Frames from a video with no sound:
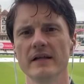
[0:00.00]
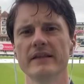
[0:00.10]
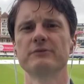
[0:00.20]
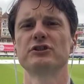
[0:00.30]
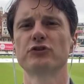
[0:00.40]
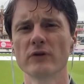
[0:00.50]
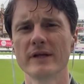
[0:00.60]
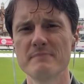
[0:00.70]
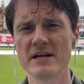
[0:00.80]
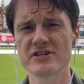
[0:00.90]
It was a truly
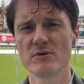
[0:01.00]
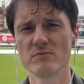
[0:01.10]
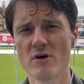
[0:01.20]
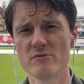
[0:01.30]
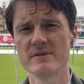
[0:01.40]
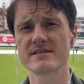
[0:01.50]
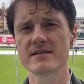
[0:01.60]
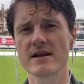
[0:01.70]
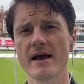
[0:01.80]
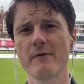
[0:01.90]
magical moment
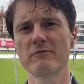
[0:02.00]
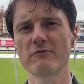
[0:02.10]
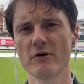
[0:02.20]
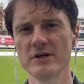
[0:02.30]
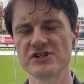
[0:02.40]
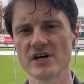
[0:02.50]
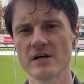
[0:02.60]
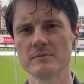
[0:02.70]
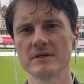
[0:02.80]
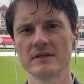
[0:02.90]
today when Rohit
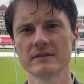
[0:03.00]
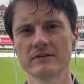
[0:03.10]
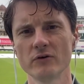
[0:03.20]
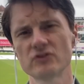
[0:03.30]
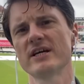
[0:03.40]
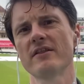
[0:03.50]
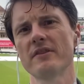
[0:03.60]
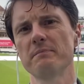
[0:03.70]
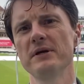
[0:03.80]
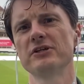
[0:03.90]
Sharma looked down at
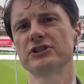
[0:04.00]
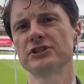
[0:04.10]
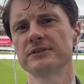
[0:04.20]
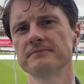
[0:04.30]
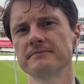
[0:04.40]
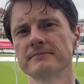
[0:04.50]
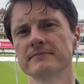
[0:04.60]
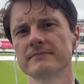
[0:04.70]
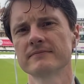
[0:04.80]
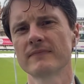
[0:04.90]
the pitch
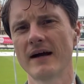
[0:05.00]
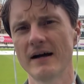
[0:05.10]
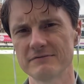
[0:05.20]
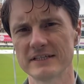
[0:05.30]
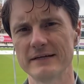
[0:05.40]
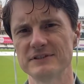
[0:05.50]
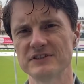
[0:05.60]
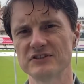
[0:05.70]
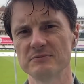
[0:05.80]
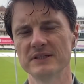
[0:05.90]
after he was
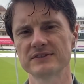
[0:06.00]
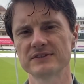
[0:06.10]
dismissed.